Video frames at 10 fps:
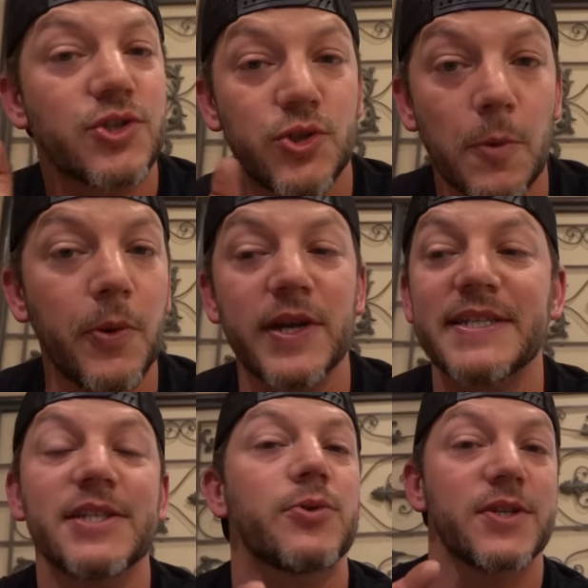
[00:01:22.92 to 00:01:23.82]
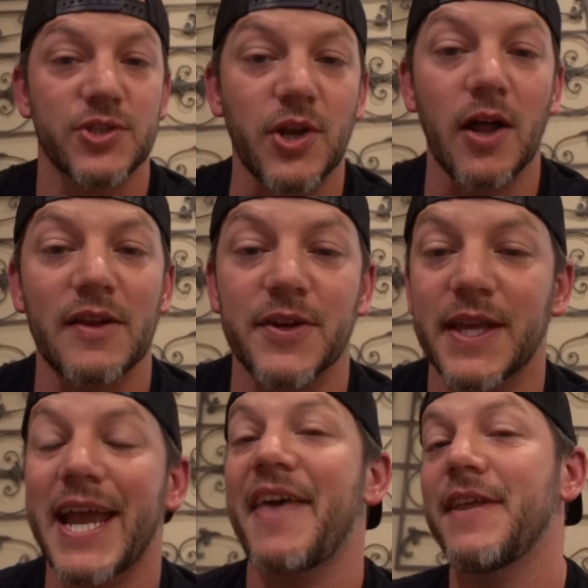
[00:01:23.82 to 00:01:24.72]
Super easy to install
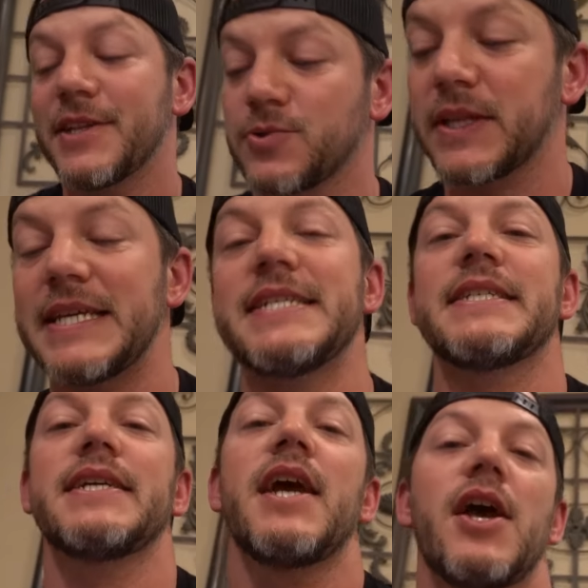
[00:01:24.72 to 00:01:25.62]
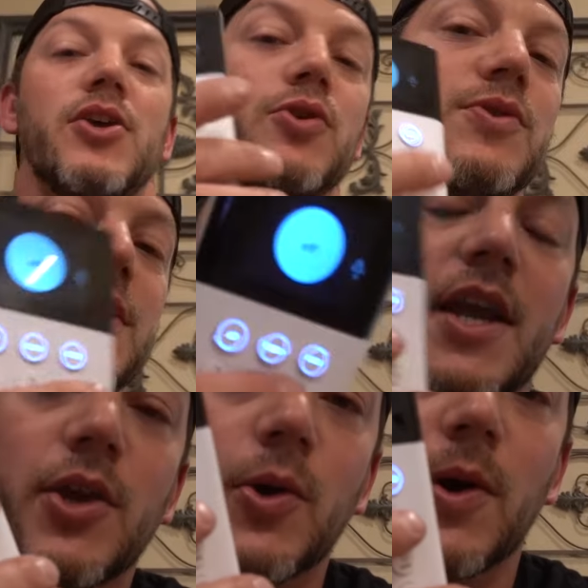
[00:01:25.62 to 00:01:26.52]
everything, and then it's really easy
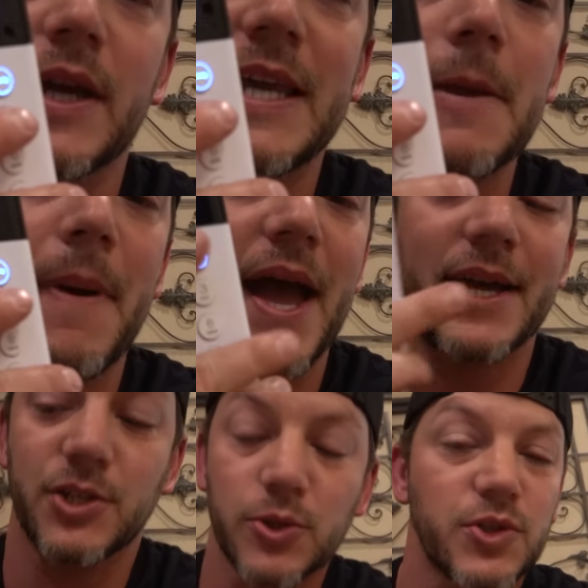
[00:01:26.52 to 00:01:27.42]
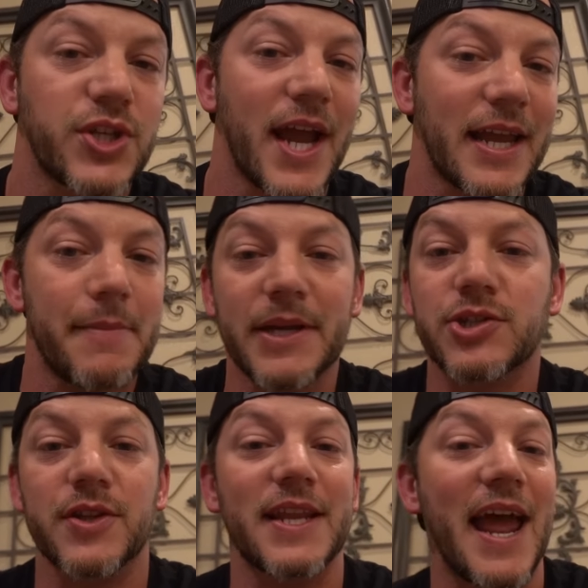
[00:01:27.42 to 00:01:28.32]
using your keypad to check and make
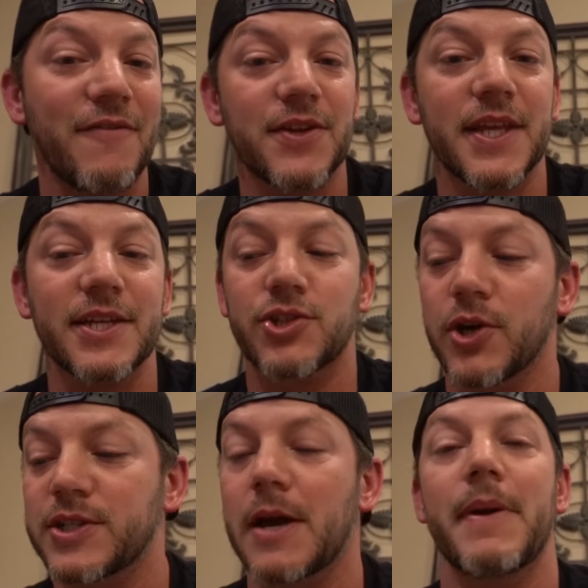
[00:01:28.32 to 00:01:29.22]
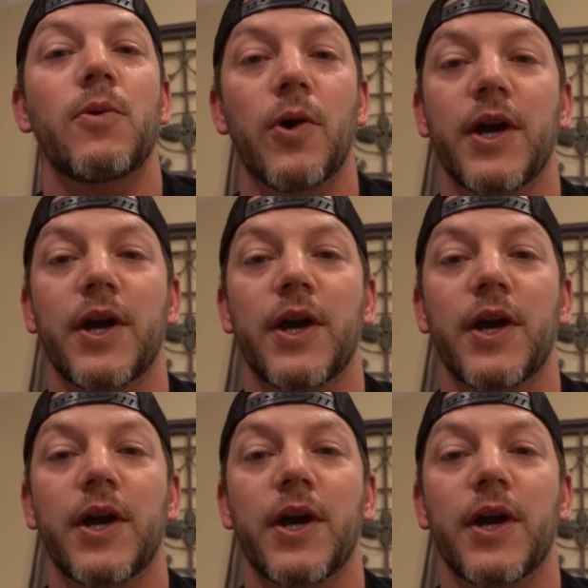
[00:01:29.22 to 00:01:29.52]
sure that everything is hooked up and